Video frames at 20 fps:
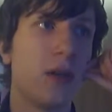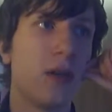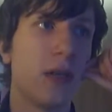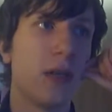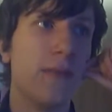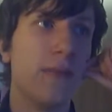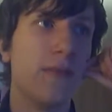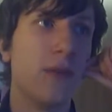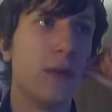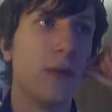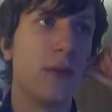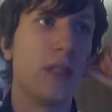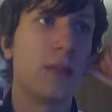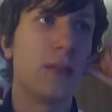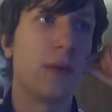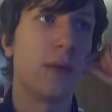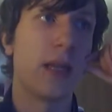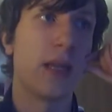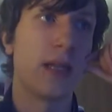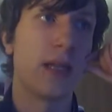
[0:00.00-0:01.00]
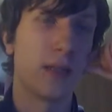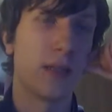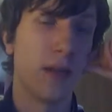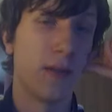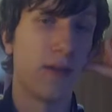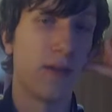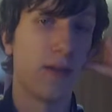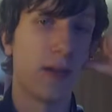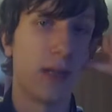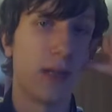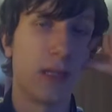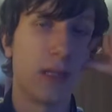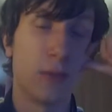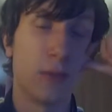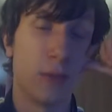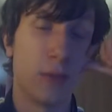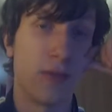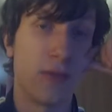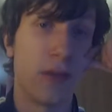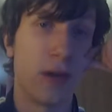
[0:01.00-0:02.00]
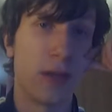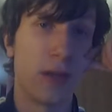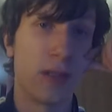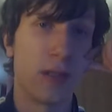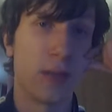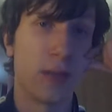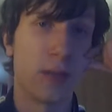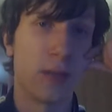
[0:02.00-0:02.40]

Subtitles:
not influenced by that stuff, and he was referring to the